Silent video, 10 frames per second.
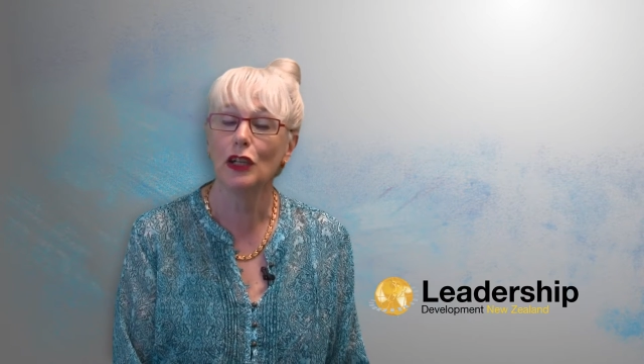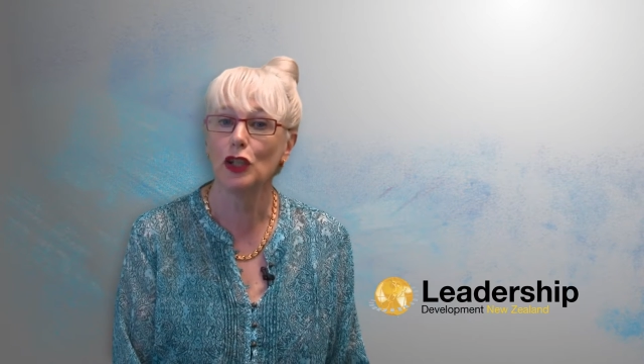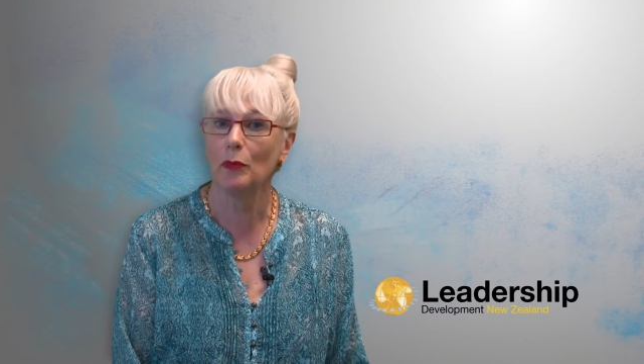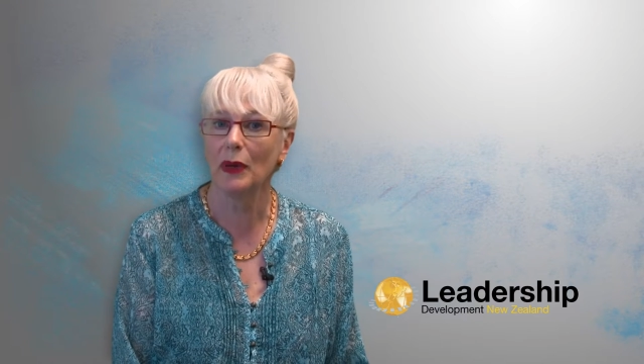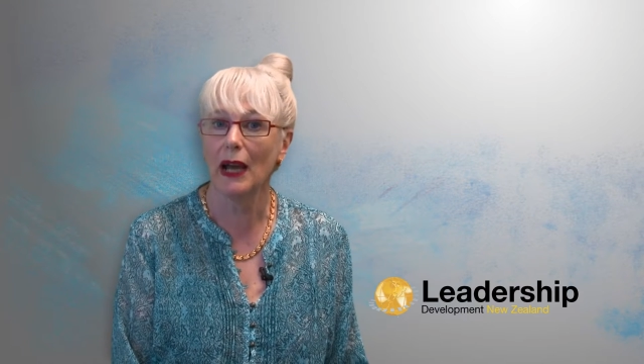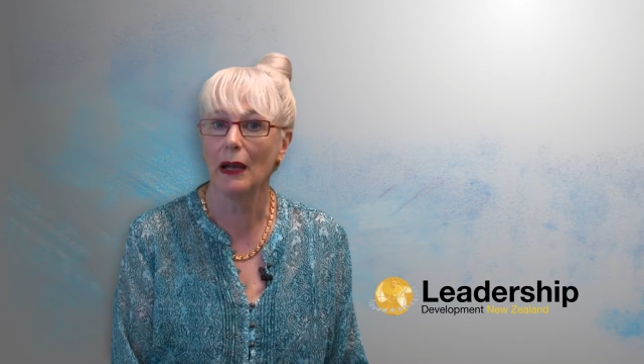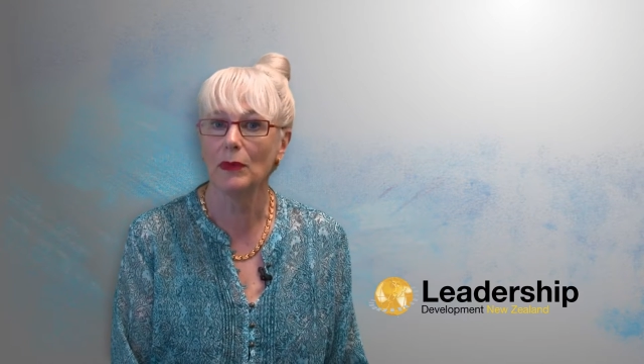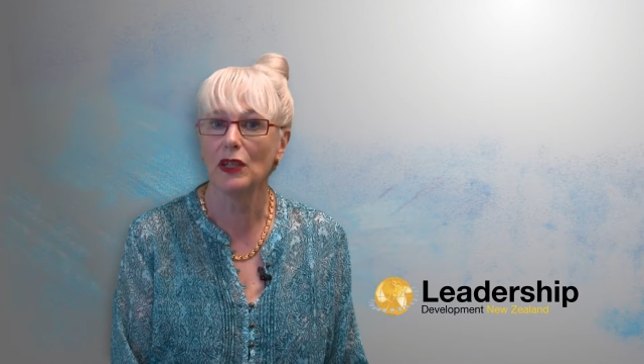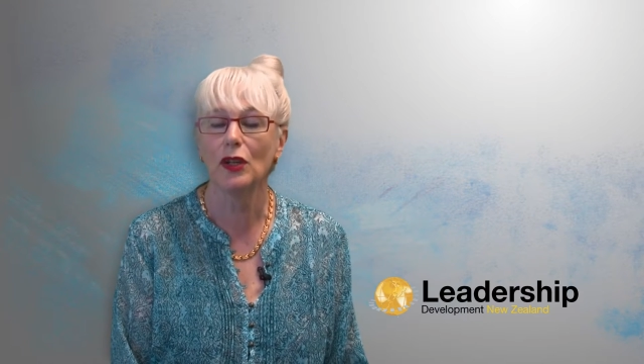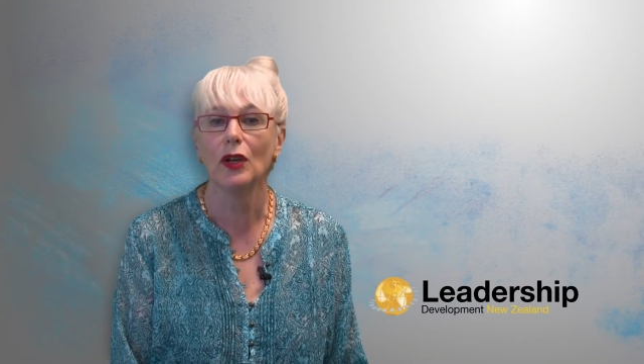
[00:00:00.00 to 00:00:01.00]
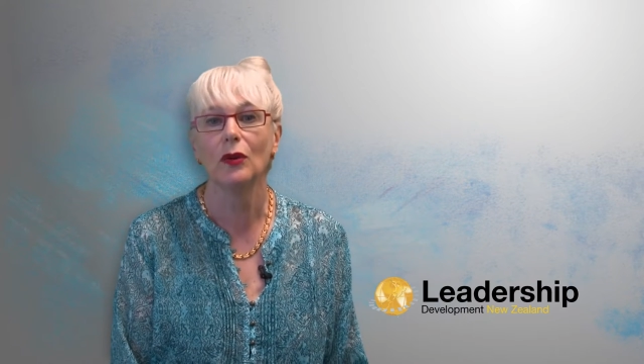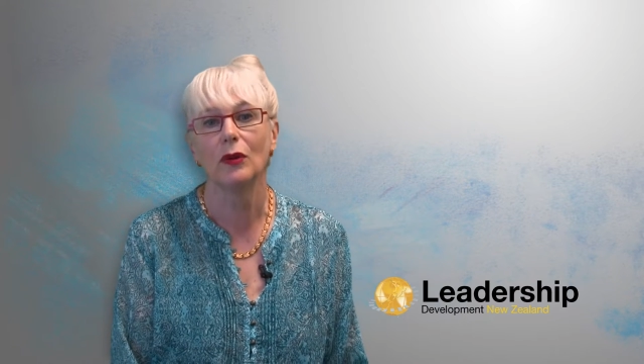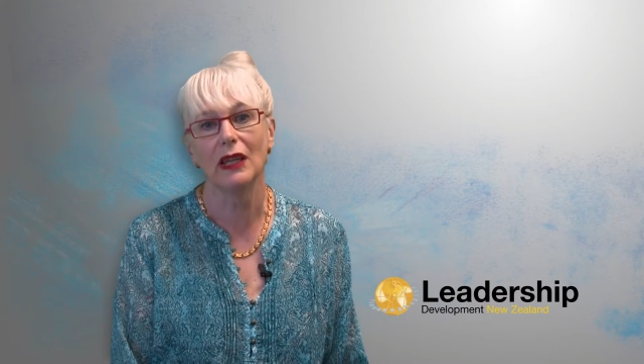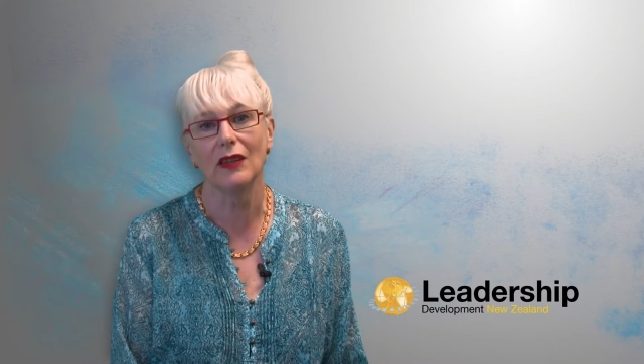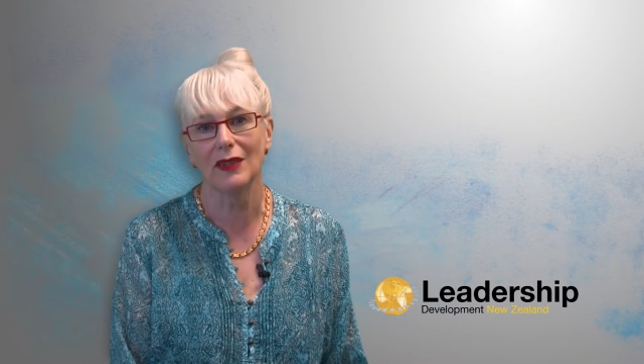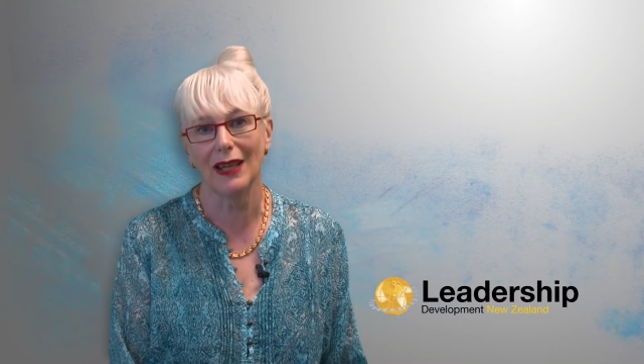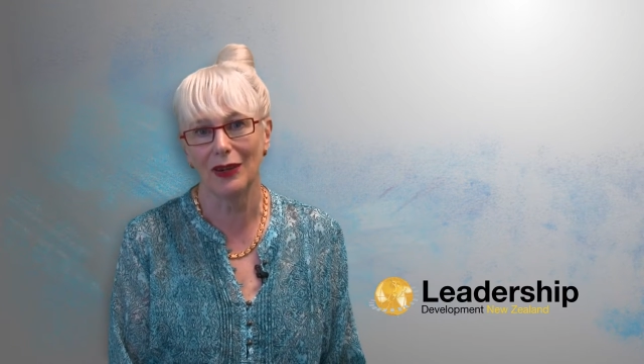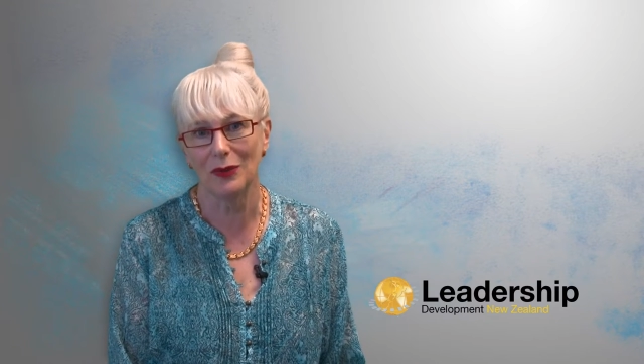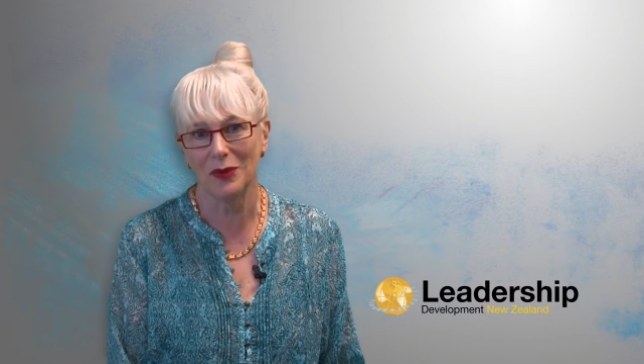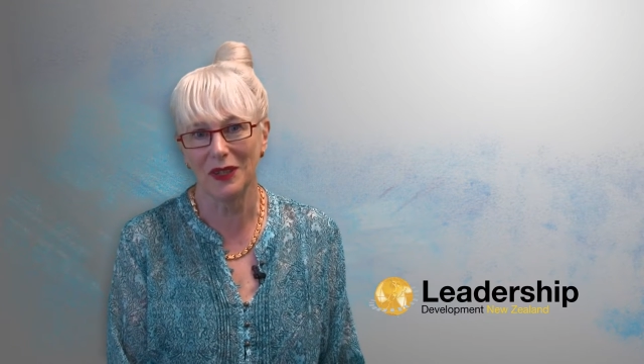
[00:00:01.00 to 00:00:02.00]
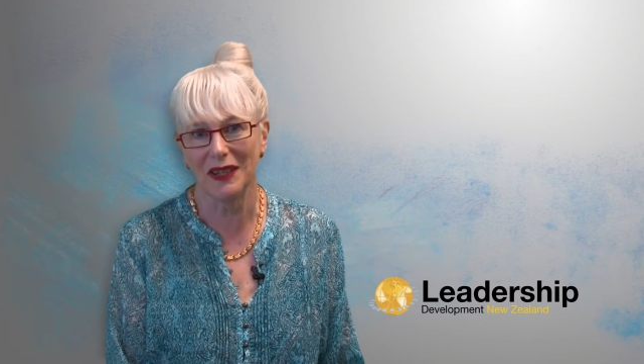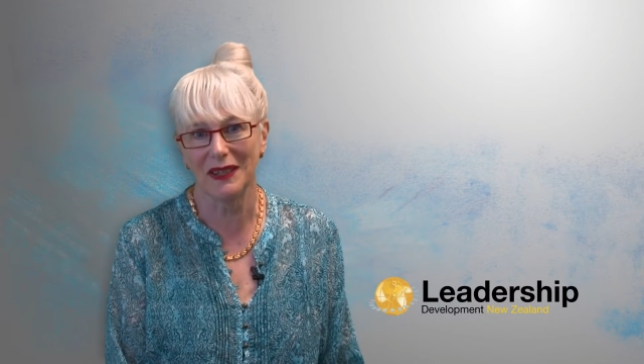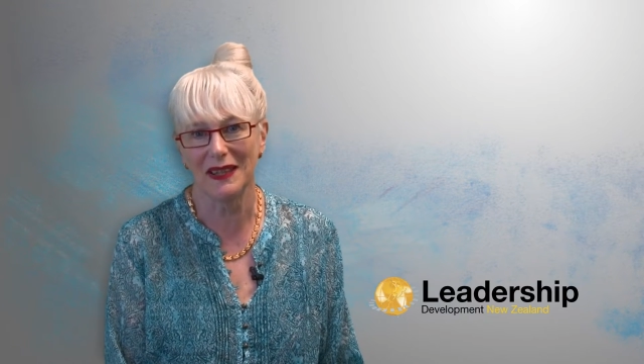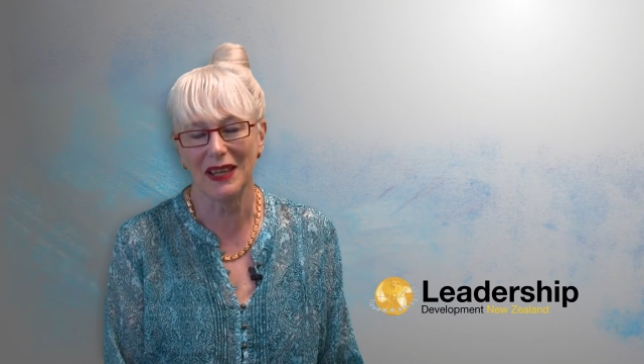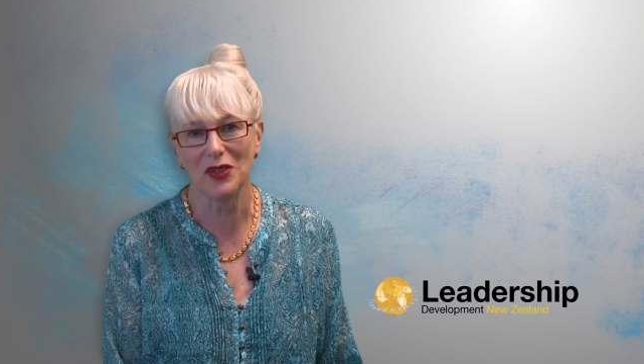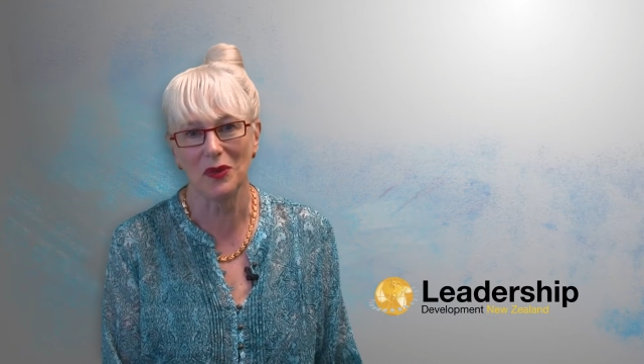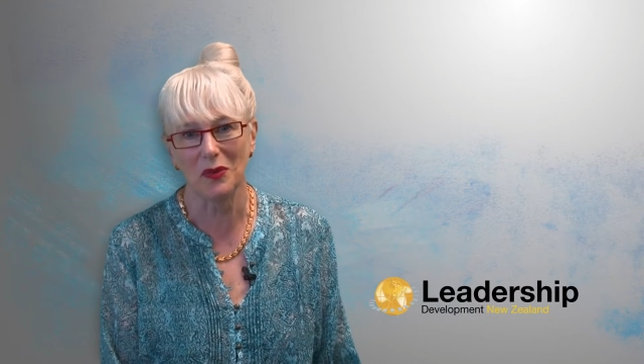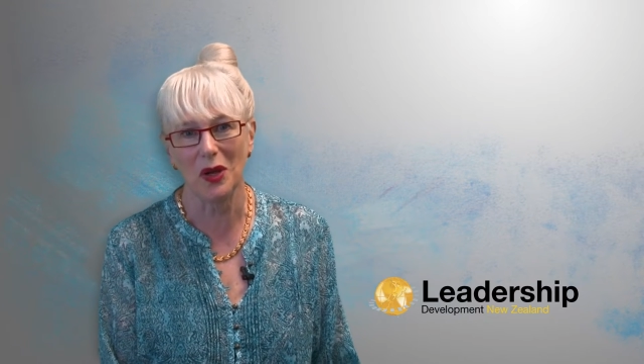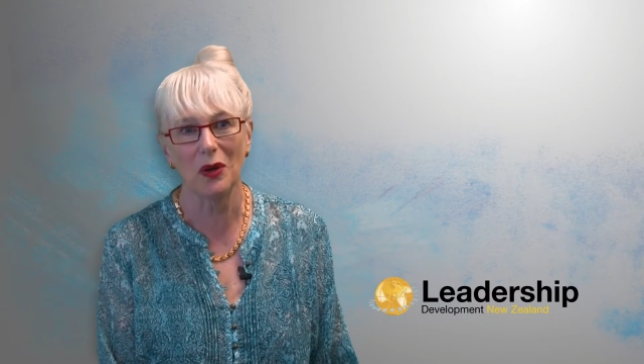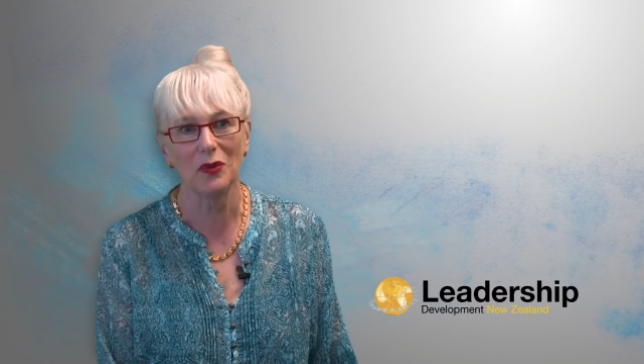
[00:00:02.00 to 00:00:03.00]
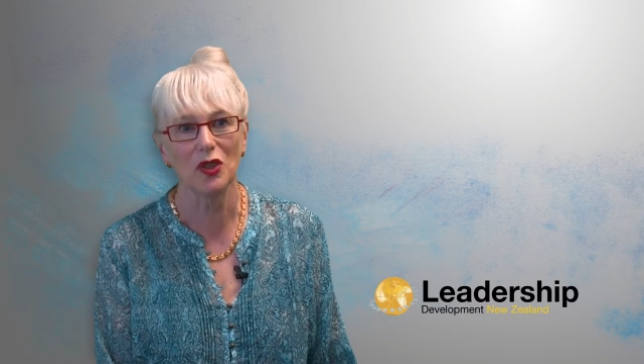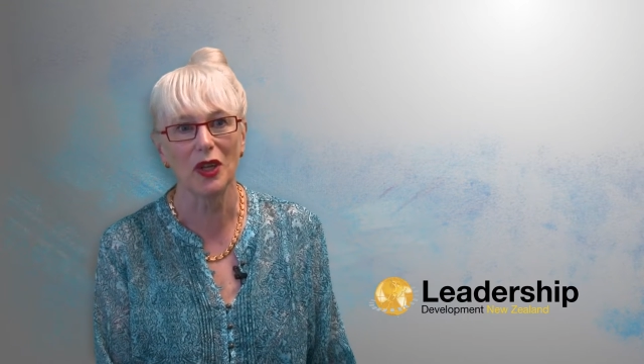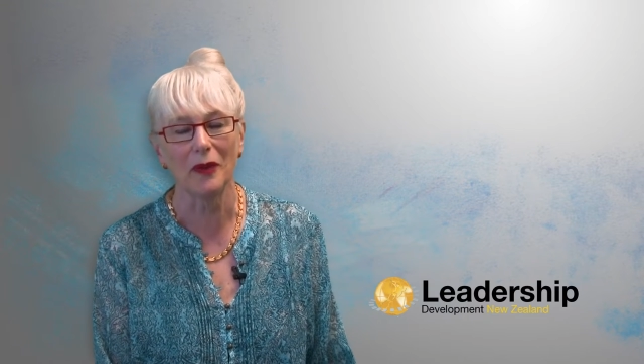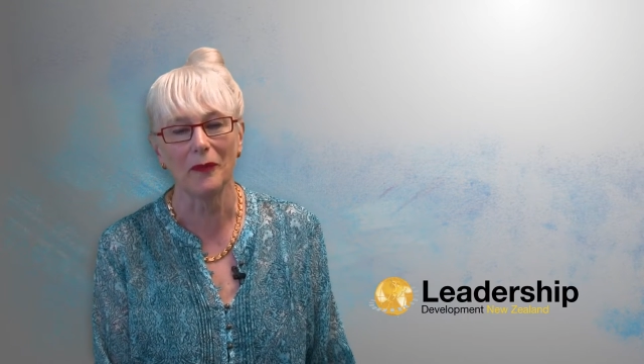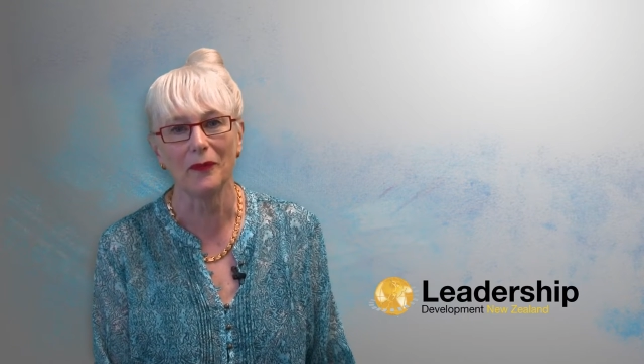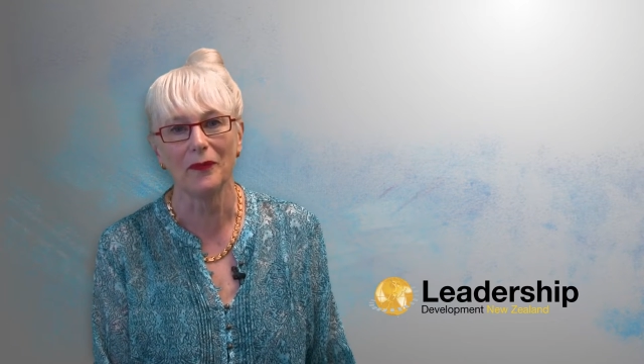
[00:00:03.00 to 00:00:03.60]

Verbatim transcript: a department, or even our organisational culture.